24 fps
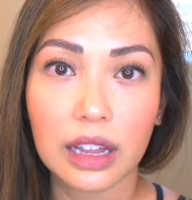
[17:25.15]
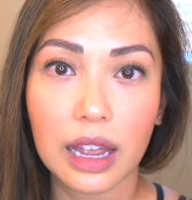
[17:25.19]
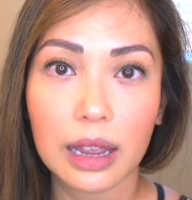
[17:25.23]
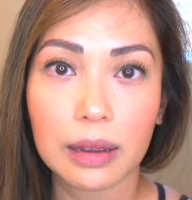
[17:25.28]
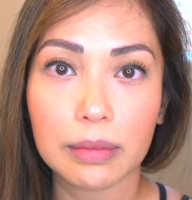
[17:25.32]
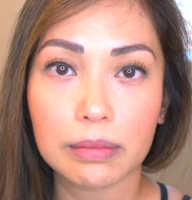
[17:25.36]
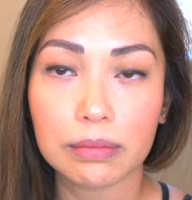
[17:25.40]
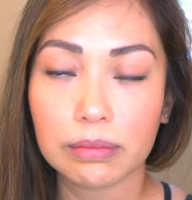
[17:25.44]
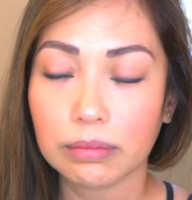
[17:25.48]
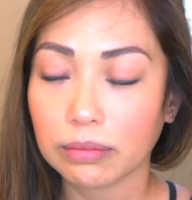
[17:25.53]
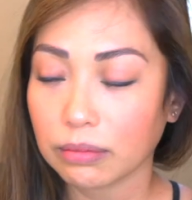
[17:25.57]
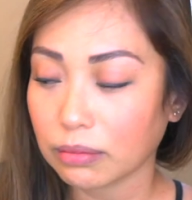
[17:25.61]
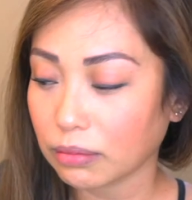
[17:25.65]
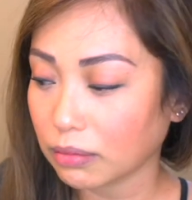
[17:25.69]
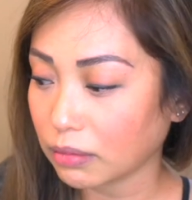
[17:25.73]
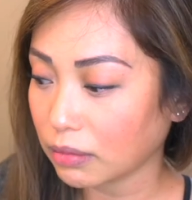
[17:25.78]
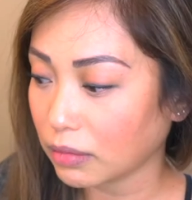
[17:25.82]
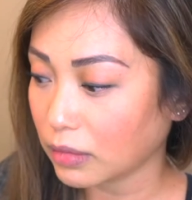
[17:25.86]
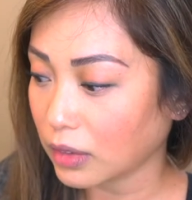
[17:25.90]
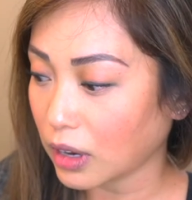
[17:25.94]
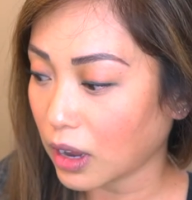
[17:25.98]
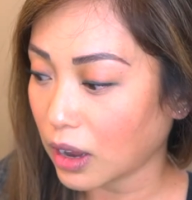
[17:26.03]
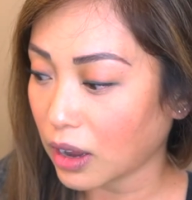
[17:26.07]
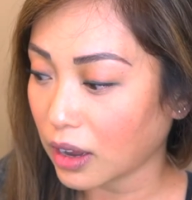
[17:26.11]
I'm
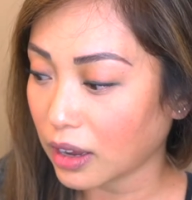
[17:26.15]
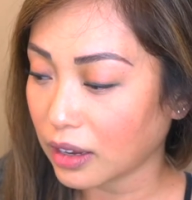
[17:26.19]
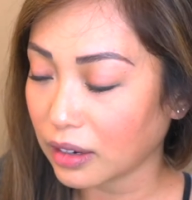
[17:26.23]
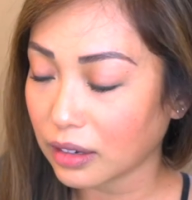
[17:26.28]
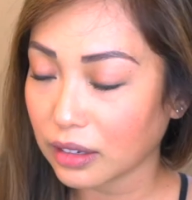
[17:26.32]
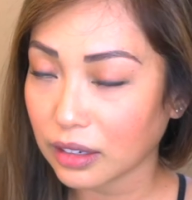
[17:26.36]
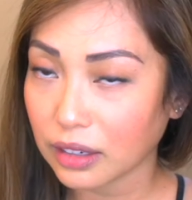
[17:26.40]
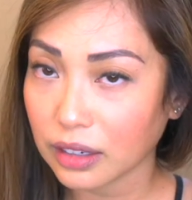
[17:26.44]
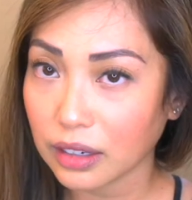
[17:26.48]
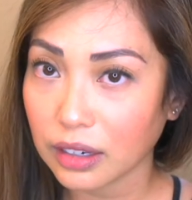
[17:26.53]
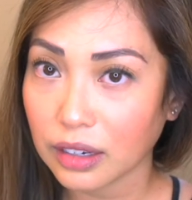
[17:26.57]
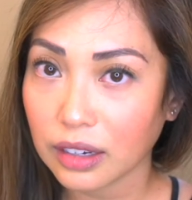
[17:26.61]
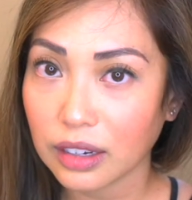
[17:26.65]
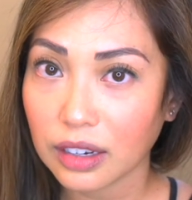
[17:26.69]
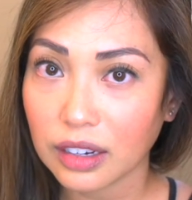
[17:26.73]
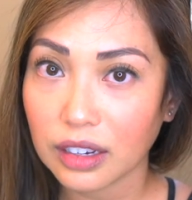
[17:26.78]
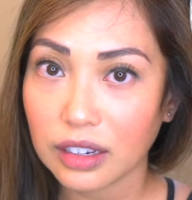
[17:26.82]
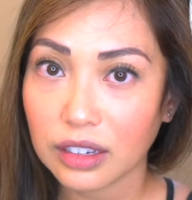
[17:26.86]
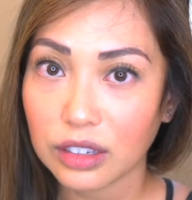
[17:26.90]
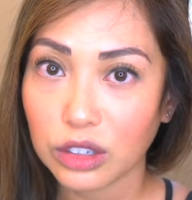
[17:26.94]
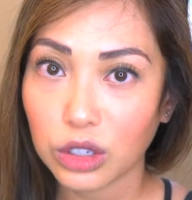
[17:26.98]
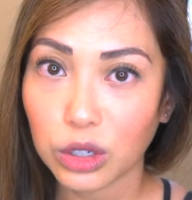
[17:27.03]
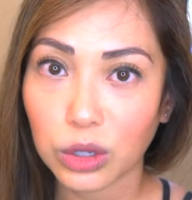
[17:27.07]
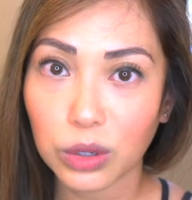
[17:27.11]
not
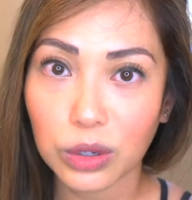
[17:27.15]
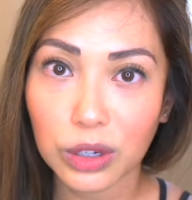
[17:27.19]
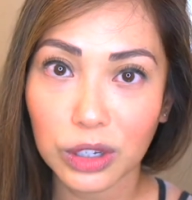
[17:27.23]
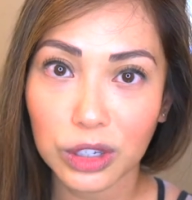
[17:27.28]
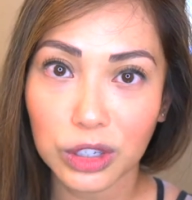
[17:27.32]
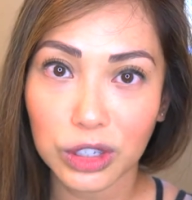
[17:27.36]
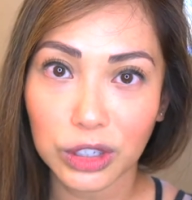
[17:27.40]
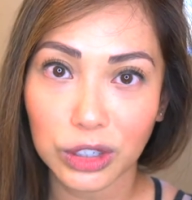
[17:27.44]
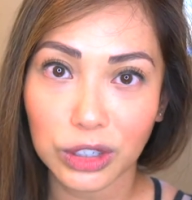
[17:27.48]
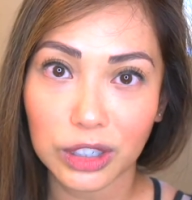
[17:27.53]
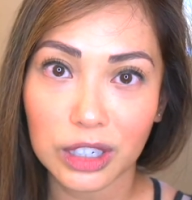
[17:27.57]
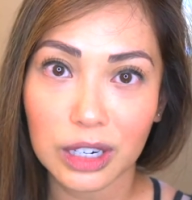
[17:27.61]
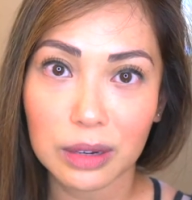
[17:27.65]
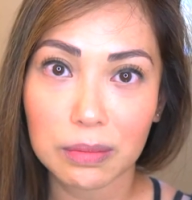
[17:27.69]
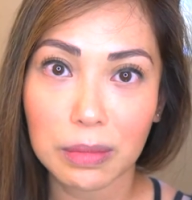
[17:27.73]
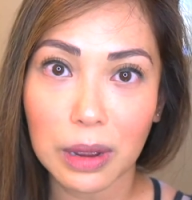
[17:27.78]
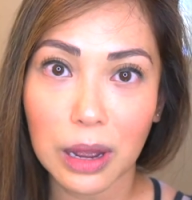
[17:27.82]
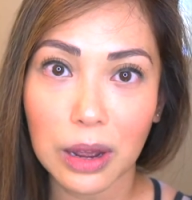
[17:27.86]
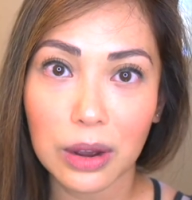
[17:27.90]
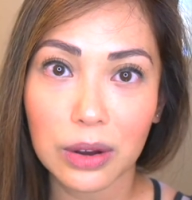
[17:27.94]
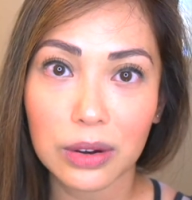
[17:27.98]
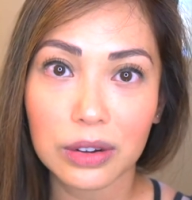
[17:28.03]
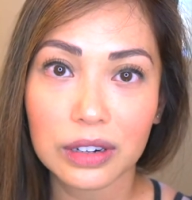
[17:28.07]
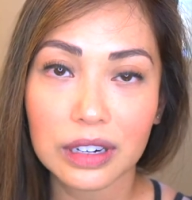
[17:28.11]
too concerned
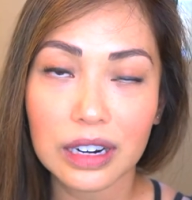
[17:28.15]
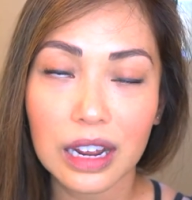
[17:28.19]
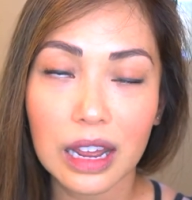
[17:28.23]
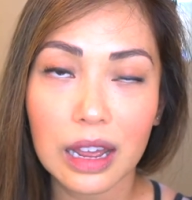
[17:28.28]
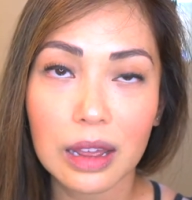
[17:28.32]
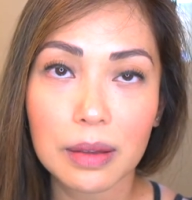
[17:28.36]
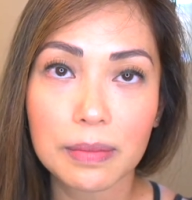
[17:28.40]
about